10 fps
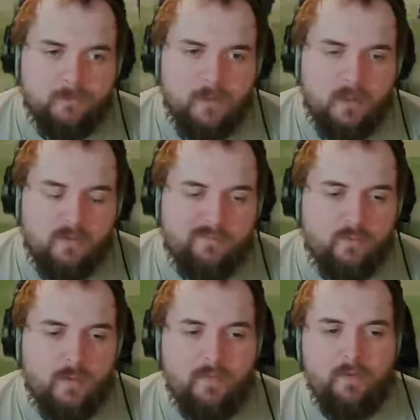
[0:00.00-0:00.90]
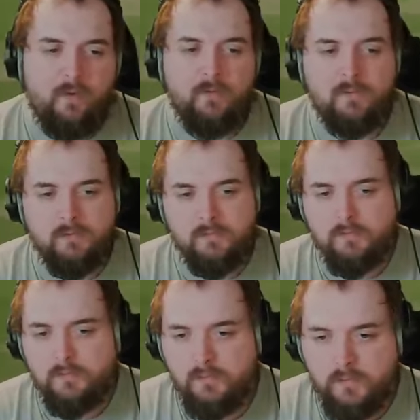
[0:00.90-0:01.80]
Get home for one, though.
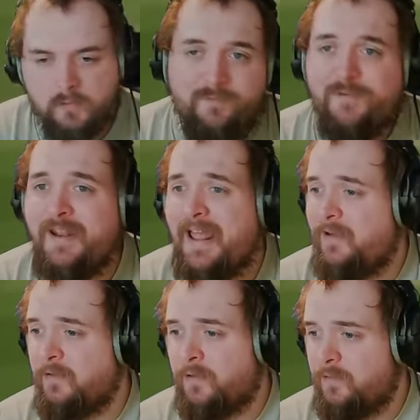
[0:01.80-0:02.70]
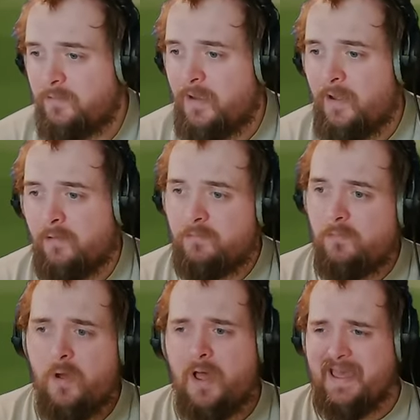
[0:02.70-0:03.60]
Finn Allen now.
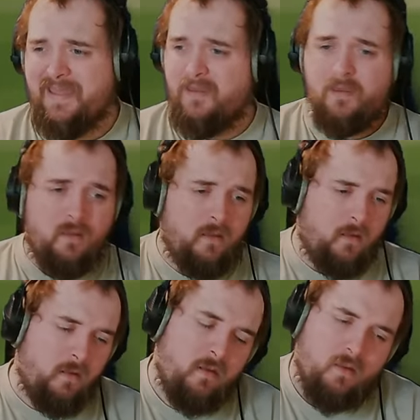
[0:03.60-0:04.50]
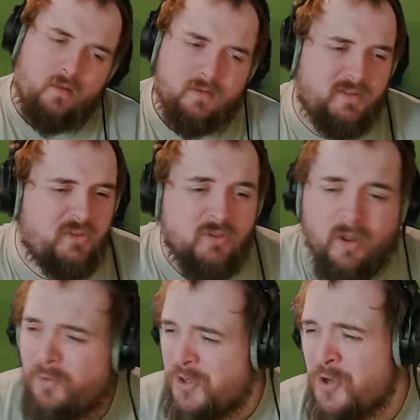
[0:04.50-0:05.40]
Why?
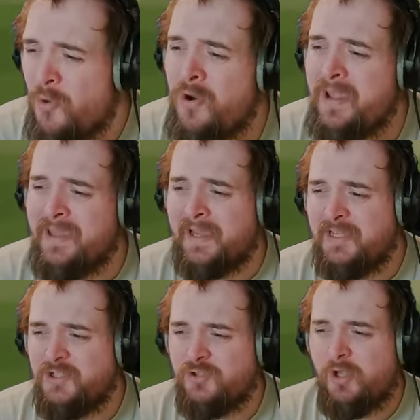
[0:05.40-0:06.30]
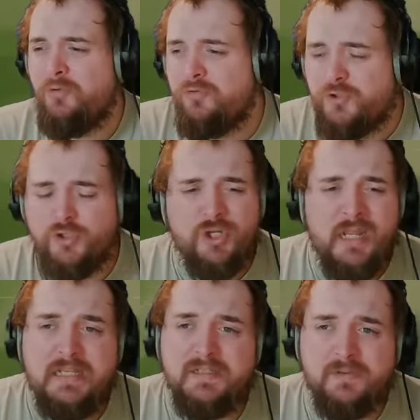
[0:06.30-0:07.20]
So annoying. It's so
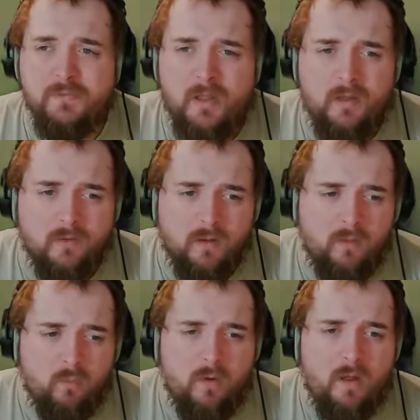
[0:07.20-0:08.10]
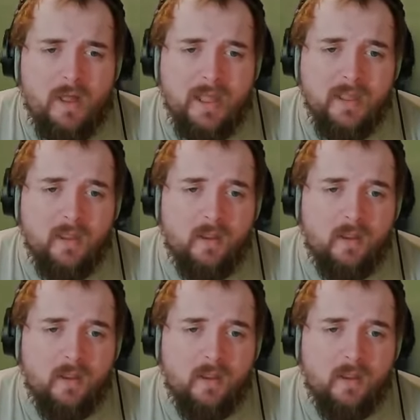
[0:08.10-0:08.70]
shit as well. Like, why?